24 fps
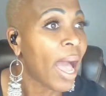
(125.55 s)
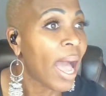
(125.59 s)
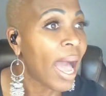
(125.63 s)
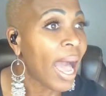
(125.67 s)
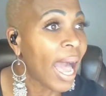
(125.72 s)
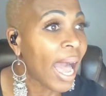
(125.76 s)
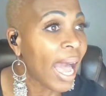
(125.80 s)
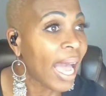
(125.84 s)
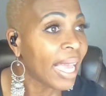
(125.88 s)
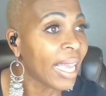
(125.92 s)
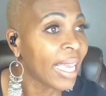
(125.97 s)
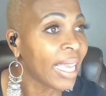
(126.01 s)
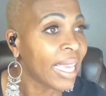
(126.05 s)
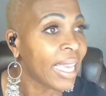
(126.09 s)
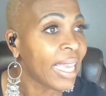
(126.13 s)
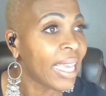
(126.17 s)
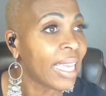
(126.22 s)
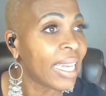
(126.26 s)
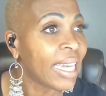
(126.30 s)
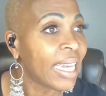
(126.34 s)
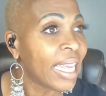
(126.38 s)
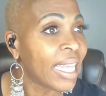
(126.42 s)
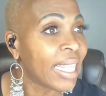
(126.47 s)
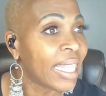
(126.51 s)
Hi,
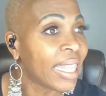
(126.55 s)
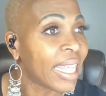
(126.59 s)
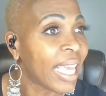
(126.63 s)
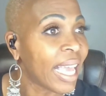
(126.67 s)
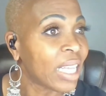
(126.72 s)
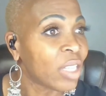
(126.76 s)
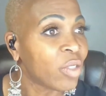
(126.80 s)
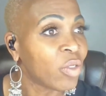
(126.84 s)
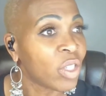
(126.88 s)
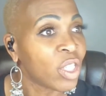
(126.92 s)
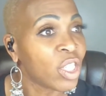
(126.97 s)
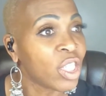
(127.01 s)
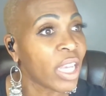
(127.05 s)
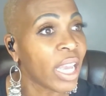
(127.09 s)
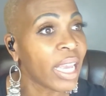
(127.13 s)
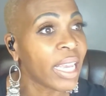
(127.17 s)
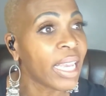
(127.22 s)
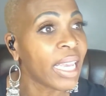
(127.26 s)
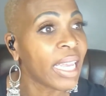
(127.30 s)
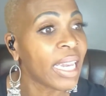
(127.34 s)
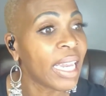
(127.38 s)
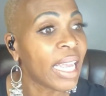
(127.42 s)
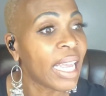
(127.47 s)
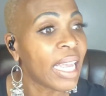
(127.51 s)
Enid. Thanks for
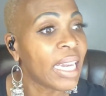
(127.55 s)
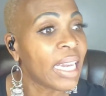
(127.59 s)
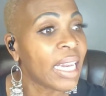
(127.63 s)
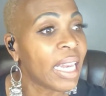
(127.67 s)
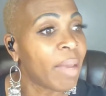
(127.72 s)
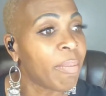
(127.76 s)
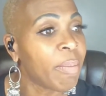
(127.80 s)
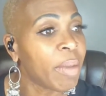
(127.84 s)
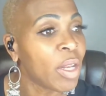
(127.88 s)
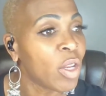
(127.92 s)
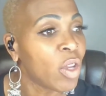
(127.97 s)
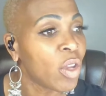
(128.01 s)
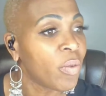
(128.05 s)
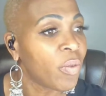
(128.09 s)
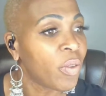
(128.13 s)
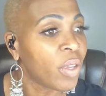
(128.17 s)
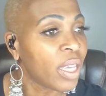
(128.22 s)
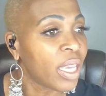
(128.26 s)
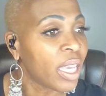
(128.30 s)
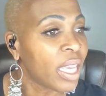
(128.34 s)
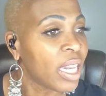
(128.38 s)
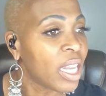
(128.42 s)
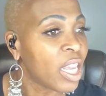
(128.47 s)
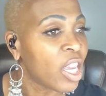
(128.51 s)
checking in. Let me know if
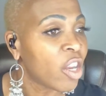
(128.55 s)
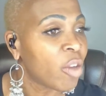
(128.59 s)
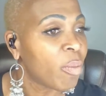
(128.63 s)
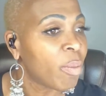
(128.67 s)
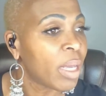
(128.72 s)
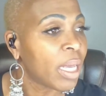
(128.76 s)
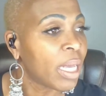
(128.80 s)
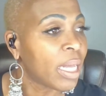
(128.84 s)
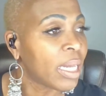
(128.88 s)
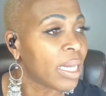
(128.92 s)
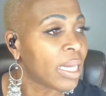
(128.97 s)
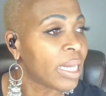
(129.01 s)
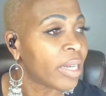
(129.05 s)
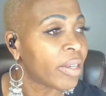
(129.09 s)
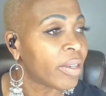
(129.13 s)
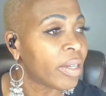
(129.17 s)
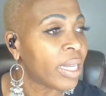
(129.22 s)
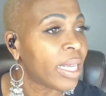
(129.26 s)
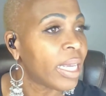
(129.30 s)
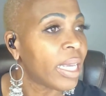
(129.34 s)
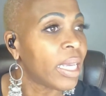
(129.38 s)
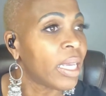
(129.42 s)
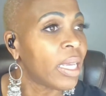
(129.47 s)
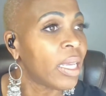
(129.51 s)
you can hear me
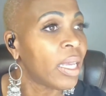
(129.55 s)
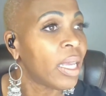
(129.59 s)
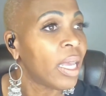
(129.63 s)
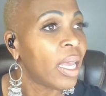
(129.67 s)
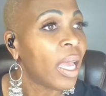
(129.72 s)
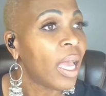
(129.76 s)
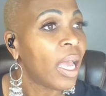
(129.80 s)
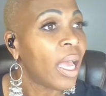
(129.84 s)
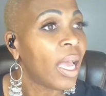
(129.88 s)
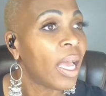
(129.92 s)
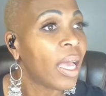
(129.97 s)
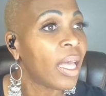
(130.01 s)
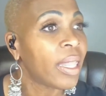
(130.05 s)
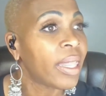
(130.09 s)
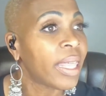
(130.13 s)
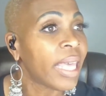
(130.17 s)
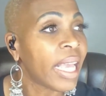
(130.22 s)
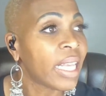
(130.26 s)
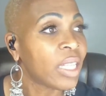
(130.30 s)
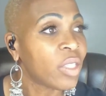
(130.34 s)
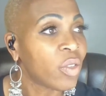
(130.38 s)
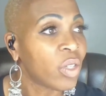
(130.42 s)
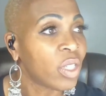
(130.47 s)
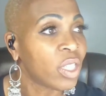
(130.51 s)
clearly.
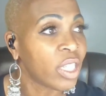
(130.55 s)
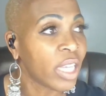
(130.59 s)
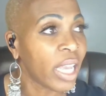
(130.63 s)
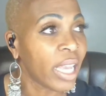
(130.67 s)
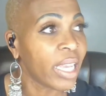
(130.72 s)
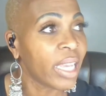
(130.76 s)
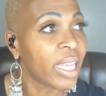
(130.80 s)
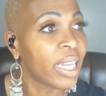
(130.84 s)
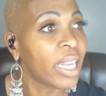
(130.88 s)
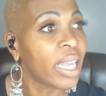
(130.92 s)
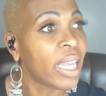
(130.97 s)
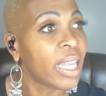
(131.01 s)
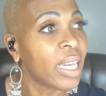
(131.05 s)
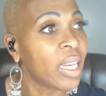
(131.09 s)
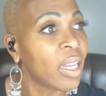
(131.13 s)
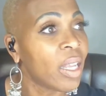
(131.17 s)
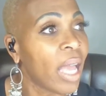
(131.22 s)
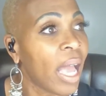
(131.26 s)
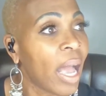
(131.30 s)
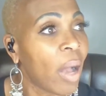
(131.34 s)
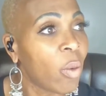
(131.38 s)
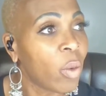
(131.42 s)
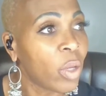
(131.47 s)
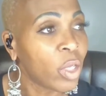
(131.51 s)
Thanks for checking in.
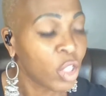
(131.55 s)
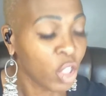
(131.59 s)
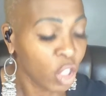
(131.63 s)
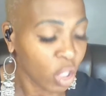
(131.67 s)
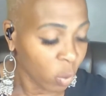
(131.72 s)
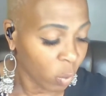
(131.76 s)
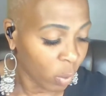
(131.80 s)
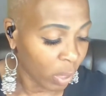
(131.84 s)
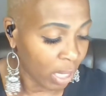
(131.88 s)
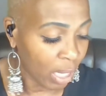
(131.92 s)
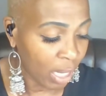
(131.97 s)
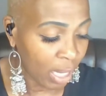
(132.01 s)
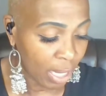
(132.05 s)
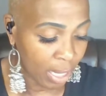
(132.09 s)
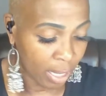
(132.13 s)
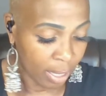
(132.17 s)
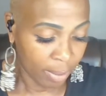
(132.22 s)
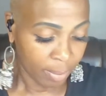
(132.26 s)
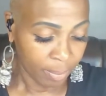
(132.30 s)
How was your week?